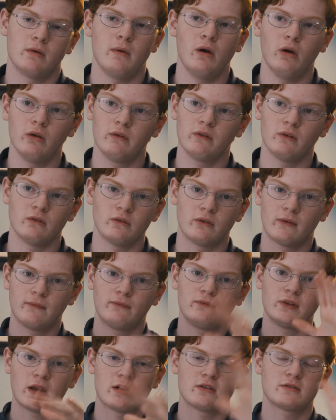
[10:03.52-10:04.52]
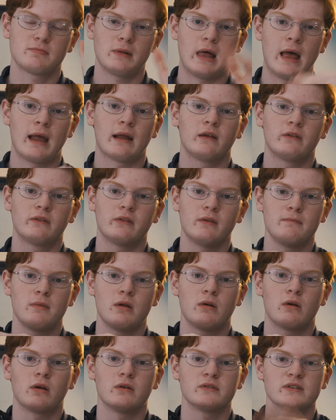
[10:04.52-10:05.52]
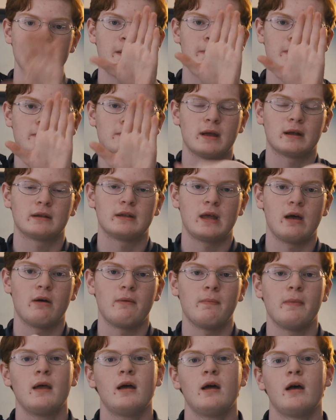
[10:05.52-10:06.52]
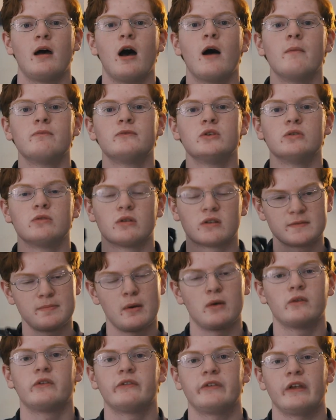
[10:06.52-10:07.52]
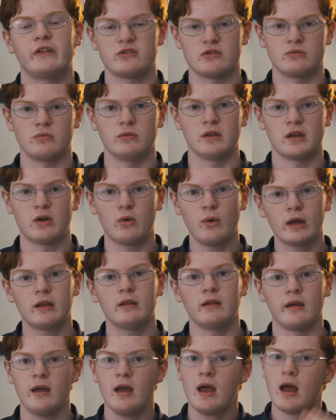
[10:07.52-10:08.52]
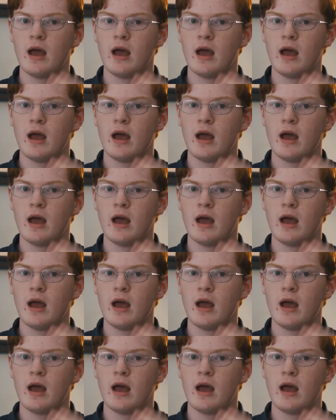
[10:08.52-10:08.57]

mode, so it just flickers black as the mirror goes up and back down to expose the sensor really quickly.